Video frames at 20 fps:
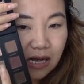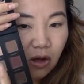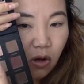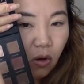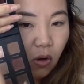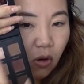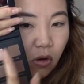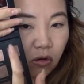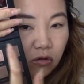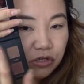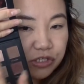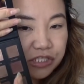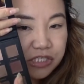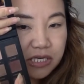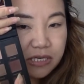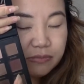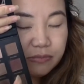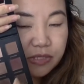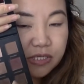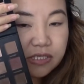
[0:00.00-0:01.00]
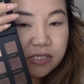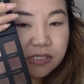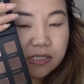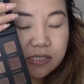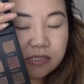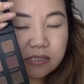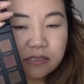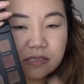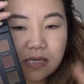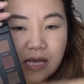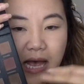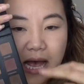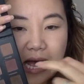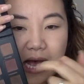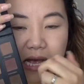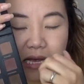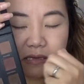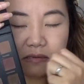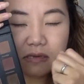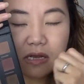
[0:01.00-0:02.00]
all shimmers,
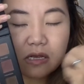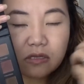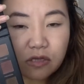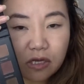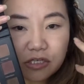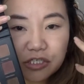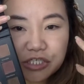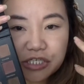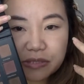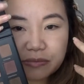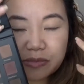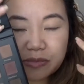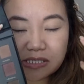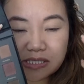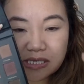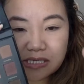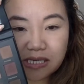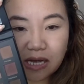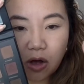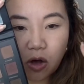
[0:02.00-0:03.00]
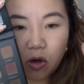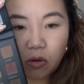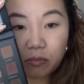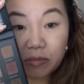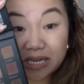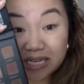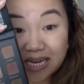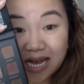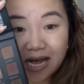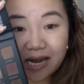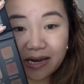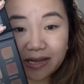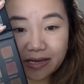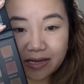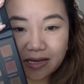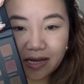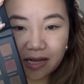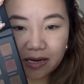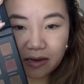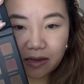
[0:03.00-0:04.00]
and not shimmers, these are all metallic
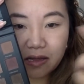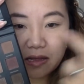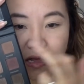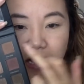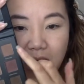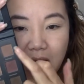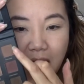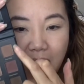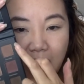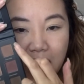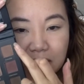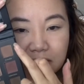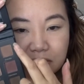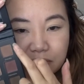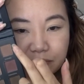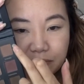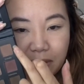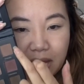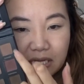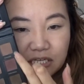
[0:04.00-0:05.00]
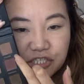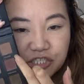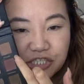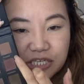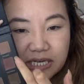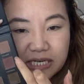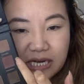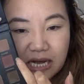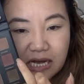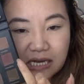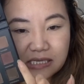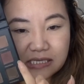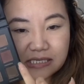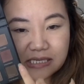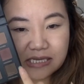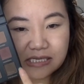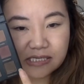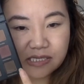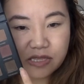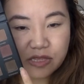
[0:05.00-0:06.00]
color, and the matte shade are
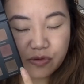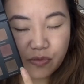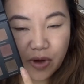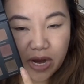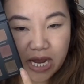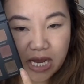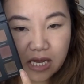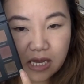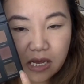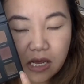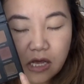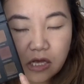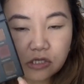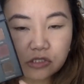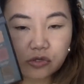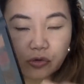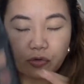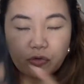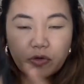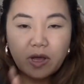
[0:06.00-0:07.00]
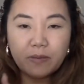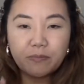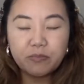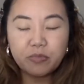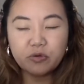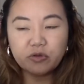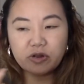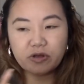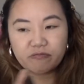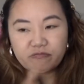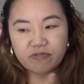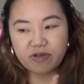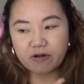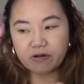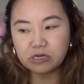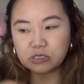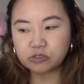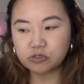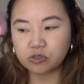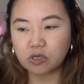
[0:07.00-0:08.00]
these three. So you can build a
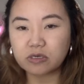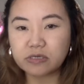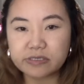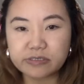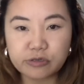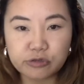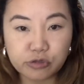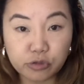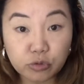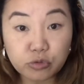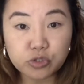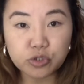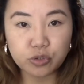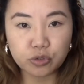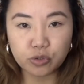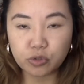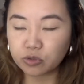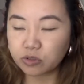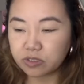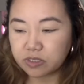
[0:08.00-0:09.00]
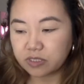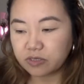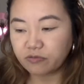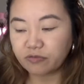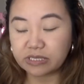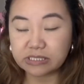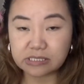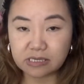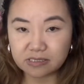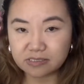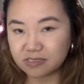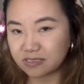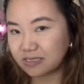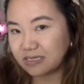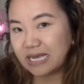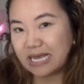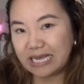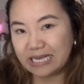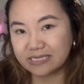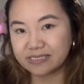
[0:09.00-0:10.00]
very solid neutral look without
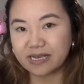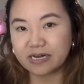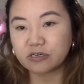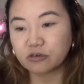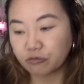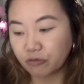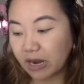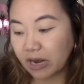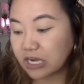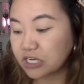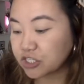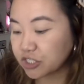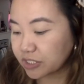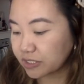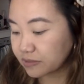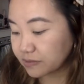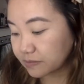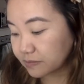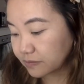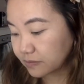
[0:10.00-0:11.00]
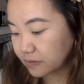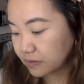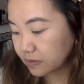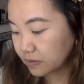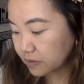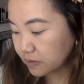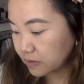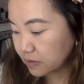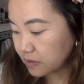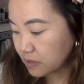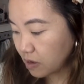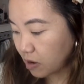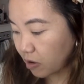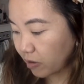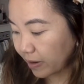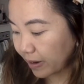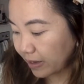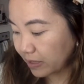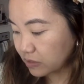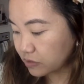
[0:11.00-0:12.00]
exaggeration.
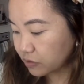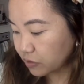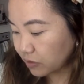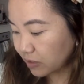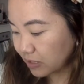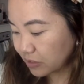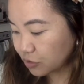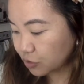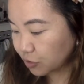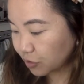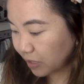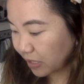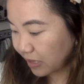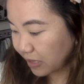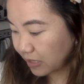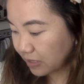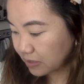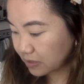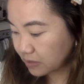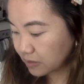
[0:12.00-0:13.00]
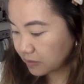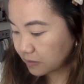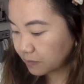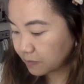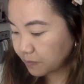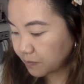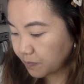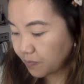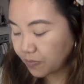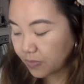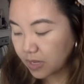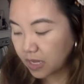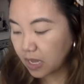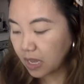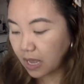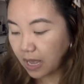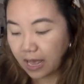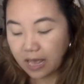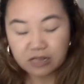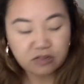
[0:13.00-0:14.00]
Alright, so let's try this.
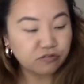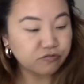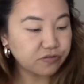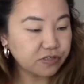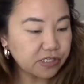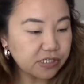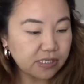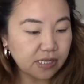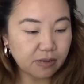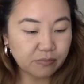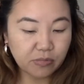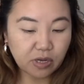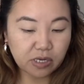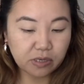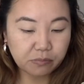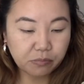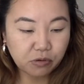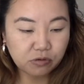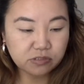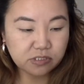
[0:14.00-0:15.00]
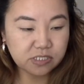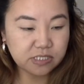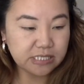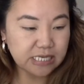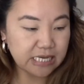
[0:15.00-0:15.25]
And first I'm gonna put